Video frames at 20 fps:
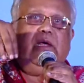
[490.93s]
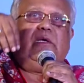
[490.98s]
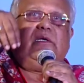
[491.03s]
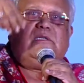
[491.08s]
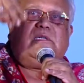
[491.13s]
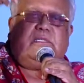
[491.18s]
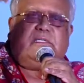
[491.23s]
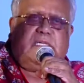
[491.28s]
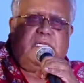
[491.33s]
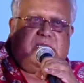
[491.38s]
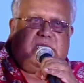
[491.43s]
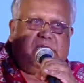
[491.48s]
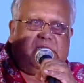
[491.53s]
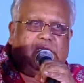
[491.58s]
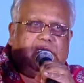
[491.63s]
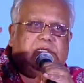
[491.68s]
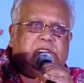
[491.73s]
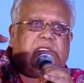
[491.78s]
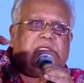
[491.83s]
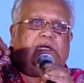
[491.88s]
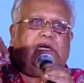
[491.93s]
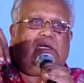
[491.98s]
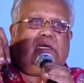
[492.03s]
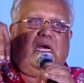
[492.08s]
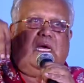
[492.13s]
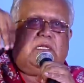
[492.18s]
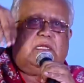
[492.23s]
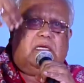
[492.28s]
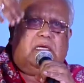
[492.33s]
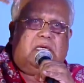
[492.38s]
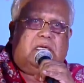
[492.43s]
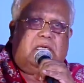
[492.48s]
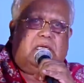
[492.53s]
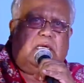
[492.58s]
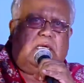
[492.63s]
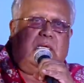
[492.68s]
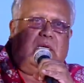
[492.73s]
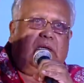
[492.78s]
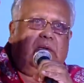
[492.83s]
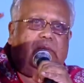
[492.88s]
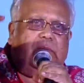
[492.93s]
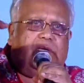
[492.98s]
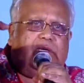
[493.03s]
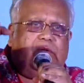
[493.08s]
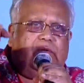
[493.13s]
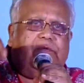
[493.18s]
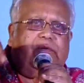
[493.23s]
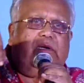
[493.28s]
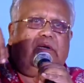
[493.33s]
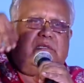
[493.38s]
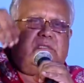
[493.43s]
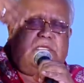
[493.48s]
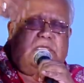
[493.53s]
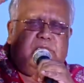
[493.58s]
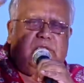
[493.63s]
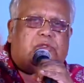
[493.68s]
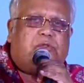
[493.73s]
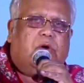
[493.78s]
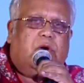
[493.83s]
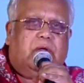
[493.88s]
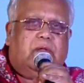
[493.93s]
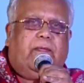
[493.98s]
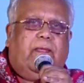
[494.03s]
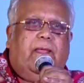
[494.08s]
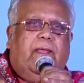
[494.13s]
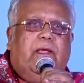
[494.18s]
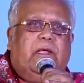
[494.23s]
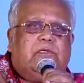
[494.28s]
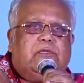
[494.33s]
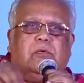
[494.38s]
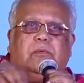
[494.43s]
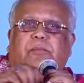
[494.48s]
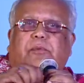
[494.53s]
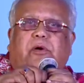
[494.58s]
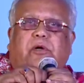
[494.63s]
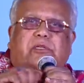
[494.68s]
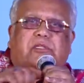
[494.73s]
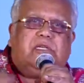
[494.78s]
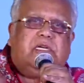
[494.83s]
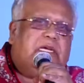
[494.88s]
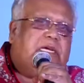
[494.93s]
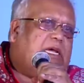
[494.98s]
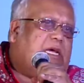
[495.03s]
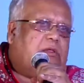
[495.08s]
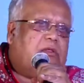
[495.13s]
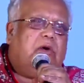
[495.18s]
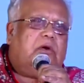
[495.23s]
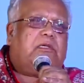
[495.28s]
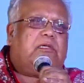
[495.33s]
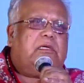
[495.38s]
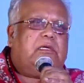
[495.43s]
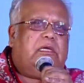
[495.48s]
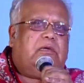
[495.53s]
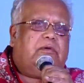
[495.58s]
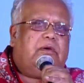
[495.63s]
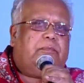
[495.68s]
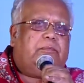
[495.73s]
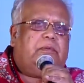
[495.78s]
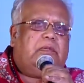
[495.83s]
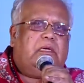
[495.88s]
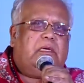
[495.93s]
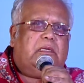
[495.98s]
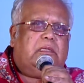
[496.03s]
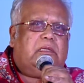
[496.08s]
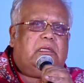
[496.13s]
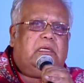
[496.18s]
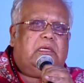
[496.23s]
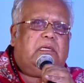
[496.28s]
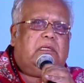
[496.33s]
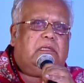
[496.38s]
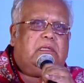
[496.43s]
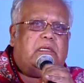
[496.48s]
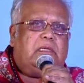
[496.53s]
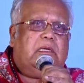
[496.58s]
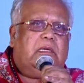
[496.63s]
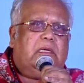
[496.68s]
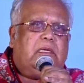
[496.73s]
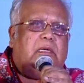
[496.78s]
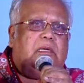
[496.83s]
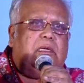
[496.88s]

suggestions and other metaphors and so on. So poetry cannot give up the